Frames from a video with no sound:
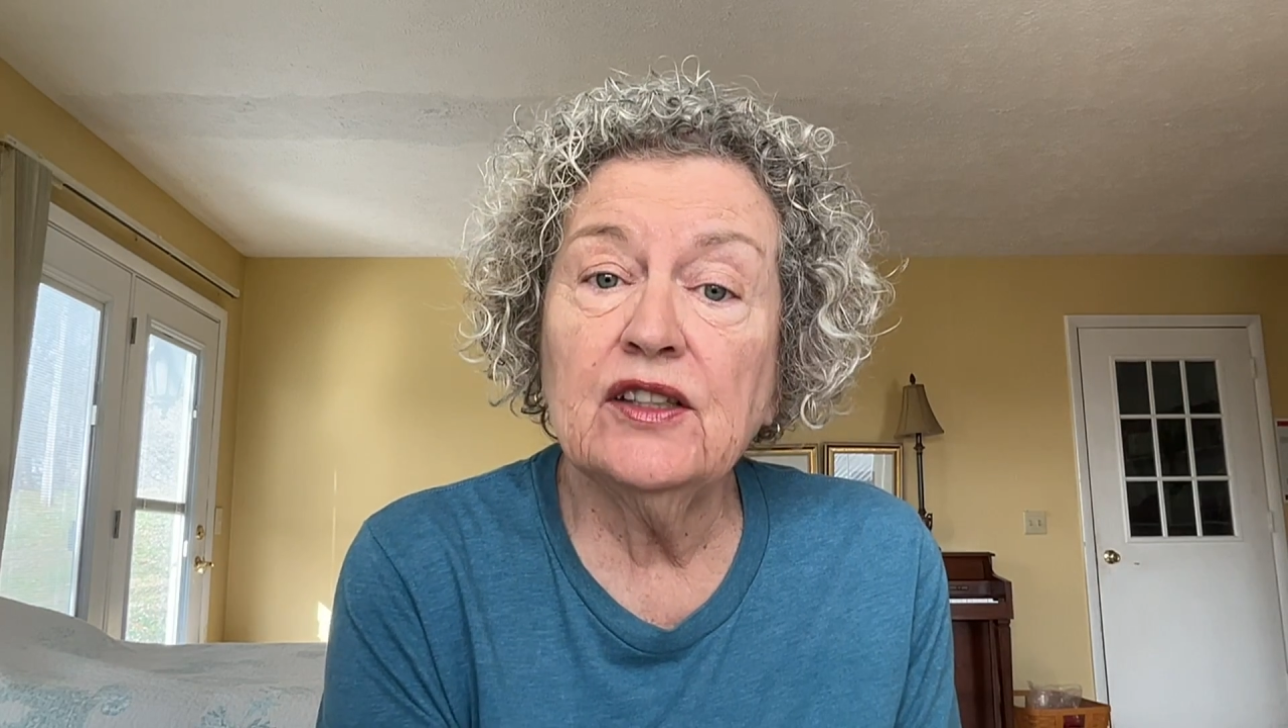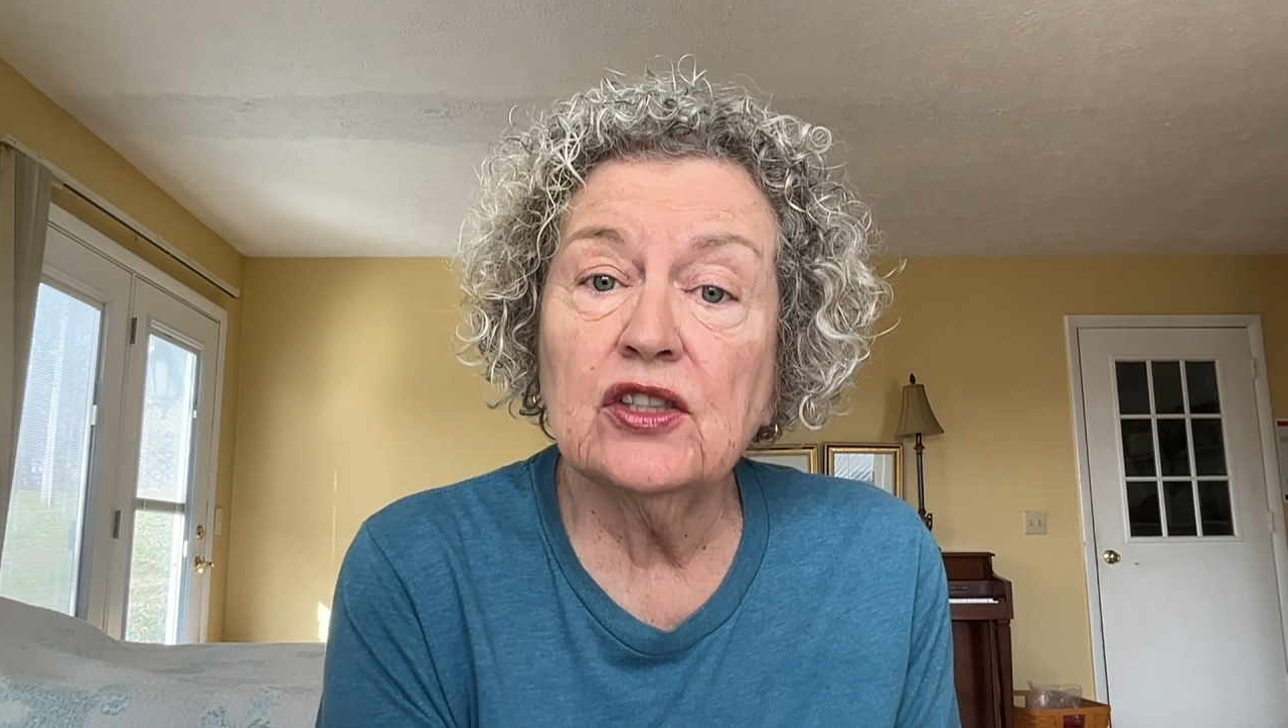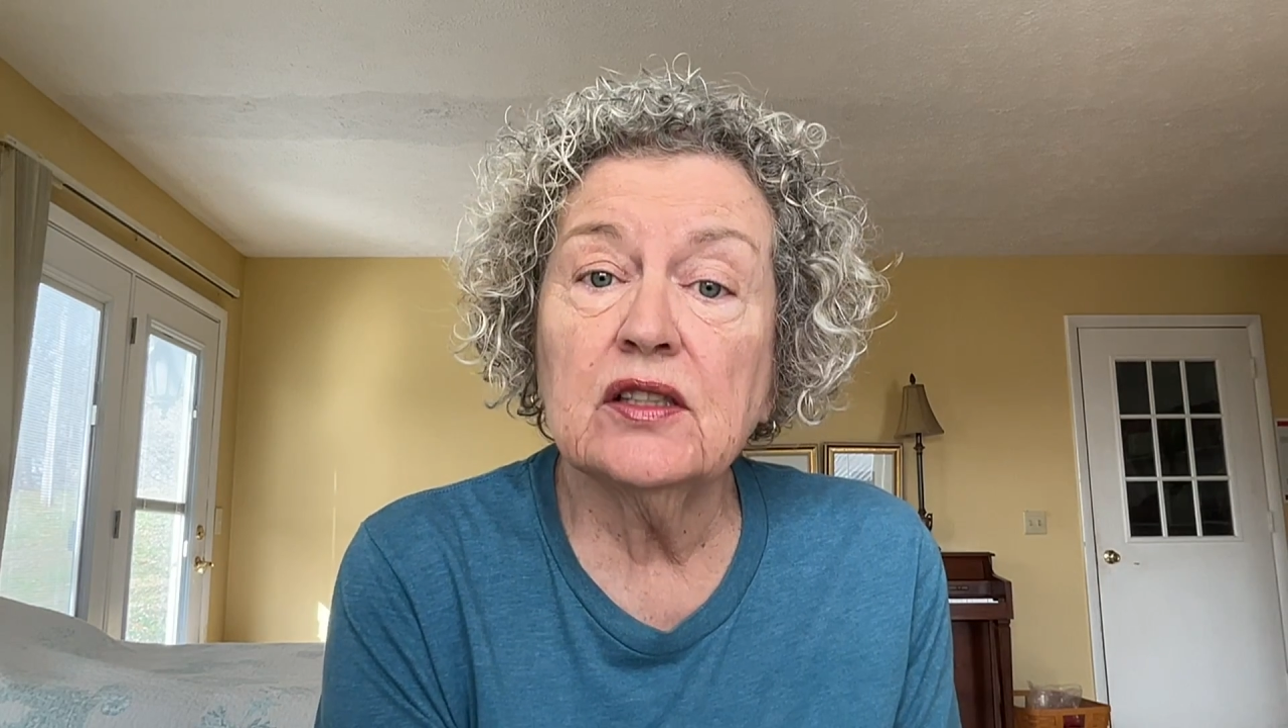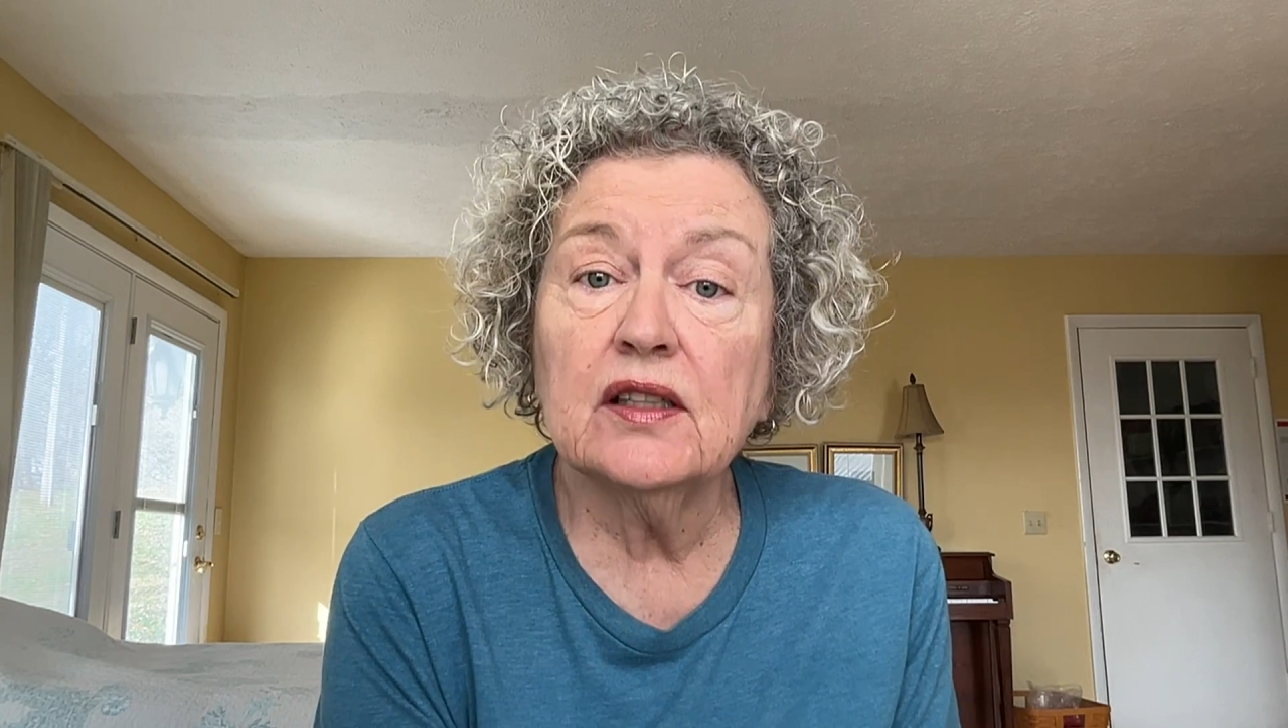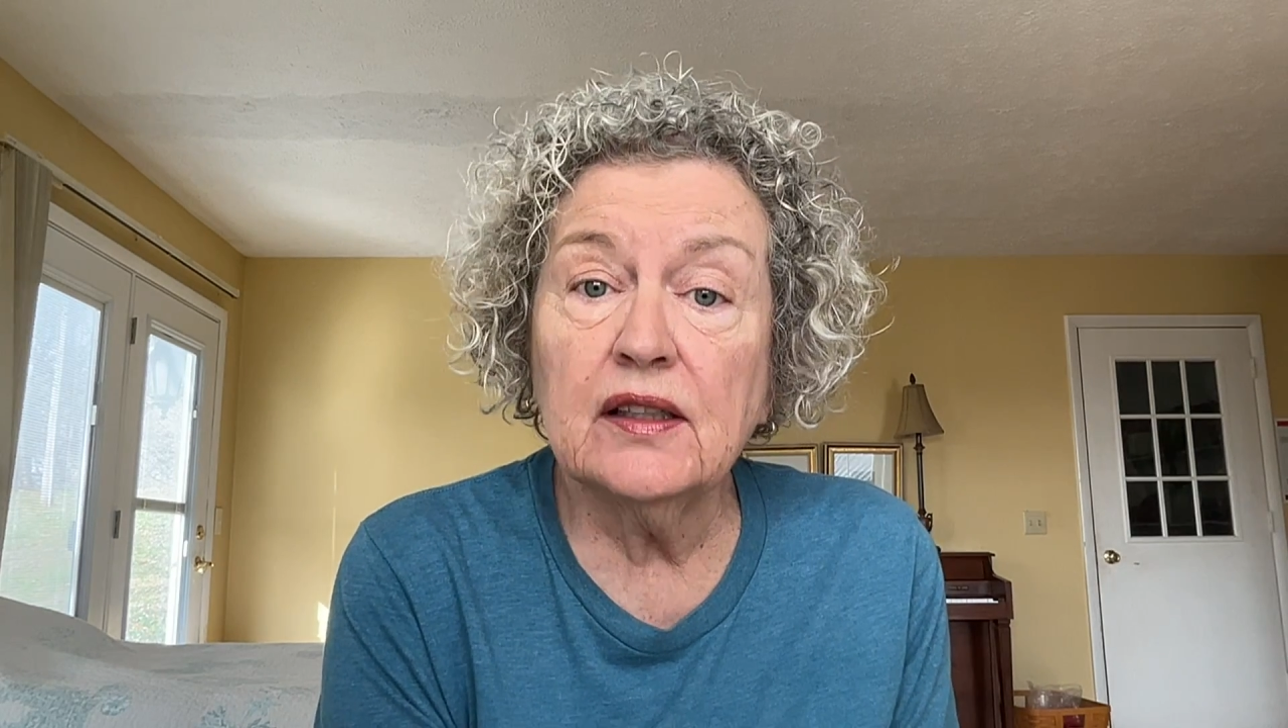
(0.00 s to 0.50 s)

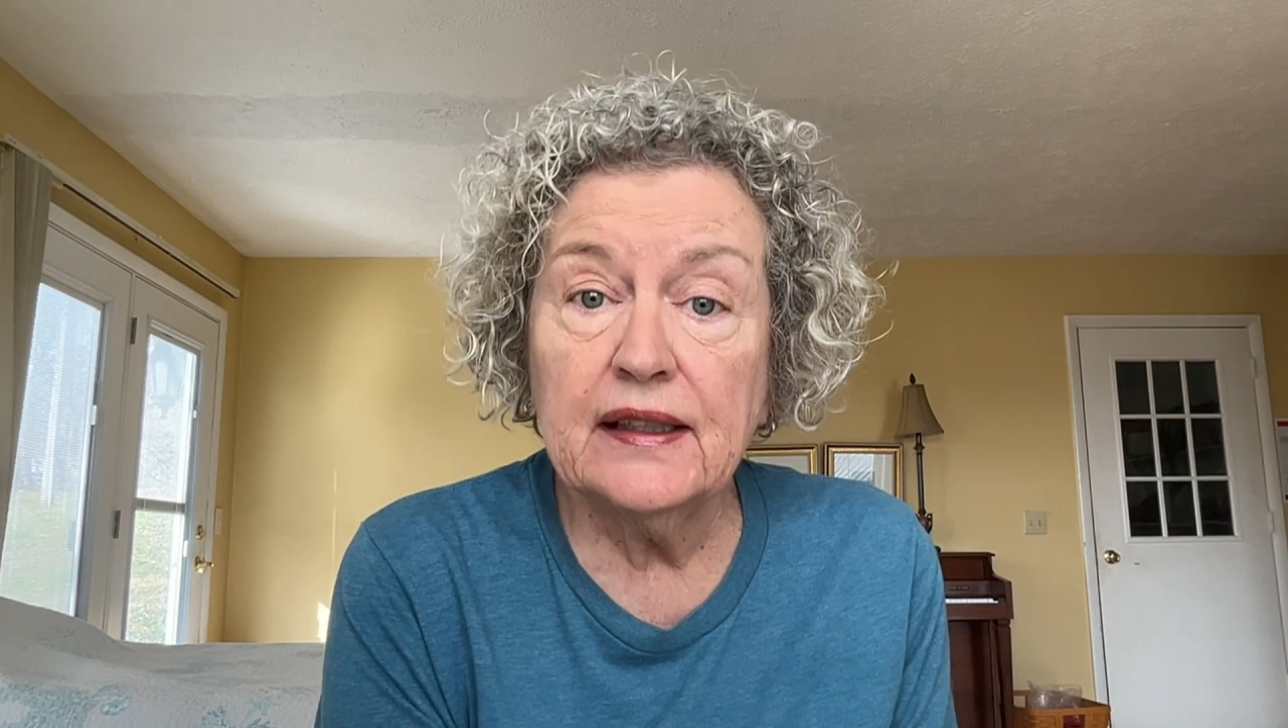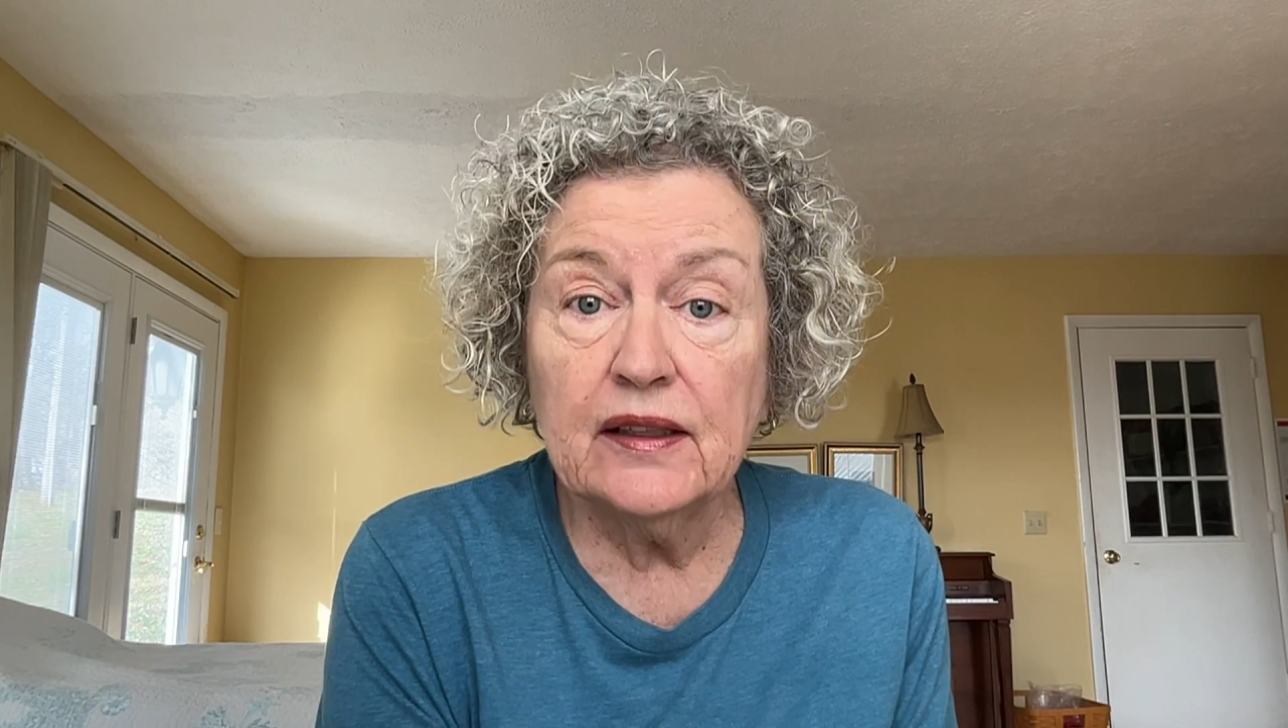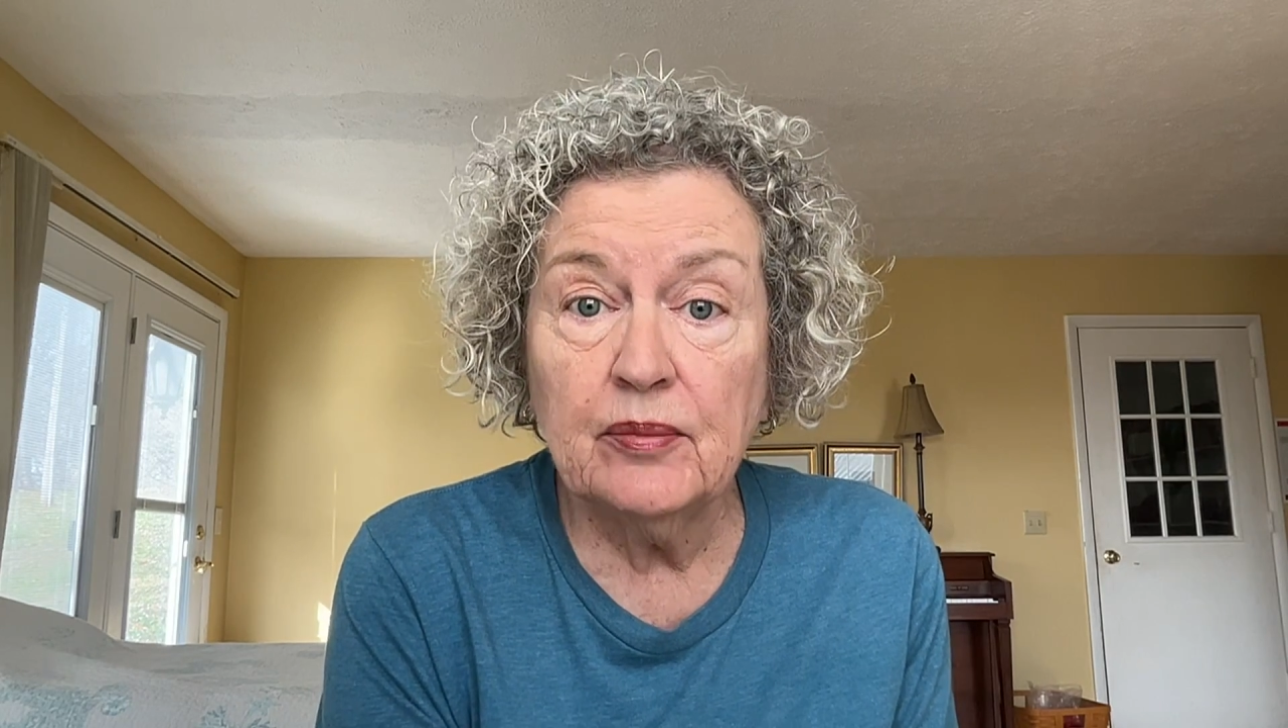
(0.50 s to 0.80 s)
just a little